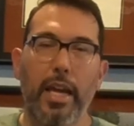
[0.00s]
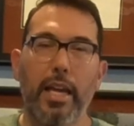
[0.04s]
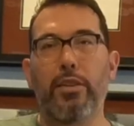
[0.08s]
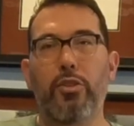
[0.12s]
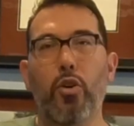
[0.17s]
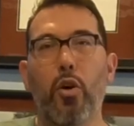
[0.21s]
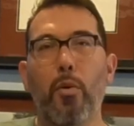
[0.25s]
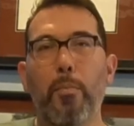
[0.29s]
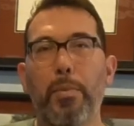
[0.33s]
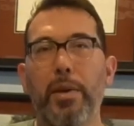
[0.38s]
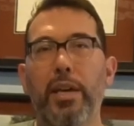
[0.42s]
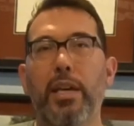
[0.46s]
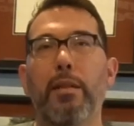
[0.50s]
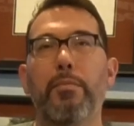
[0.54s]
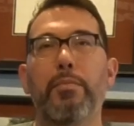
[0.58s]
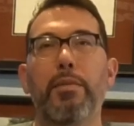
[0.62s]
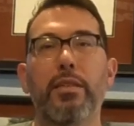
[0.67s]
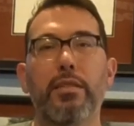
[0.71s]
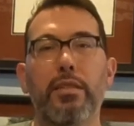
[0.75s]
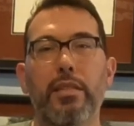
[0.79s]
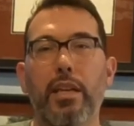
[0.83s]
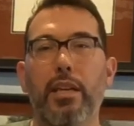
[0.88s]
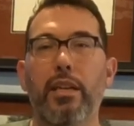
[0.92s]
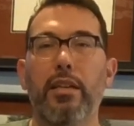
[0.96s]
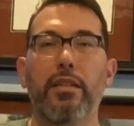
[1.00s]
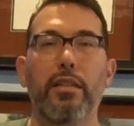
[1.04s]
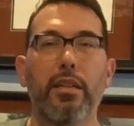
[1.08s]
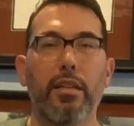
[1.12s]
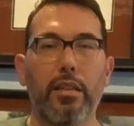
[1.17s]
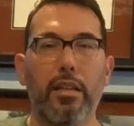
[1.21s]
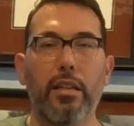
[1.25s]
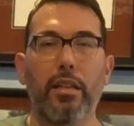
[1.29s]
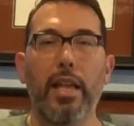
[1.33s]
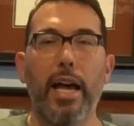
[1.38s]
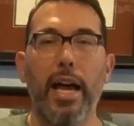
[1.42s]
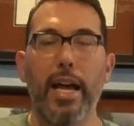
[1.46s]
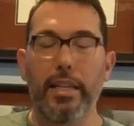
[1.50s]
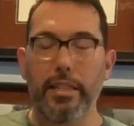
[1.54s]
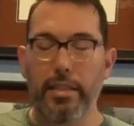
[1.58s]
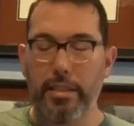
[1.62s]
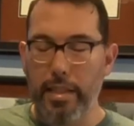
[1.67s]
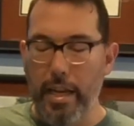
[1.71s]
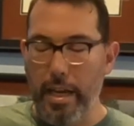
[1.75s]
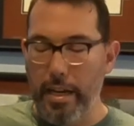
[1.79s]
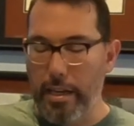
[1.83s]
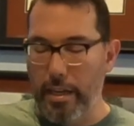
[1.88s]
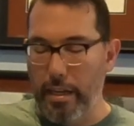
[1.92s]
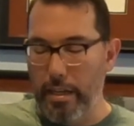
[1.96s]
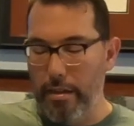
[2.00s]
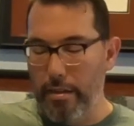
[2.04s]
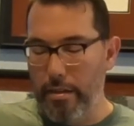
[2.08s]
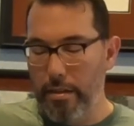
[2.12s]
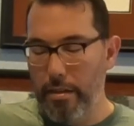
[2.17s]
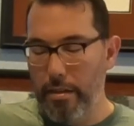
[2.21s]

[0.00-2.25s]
and don't pick up the stick until the last second.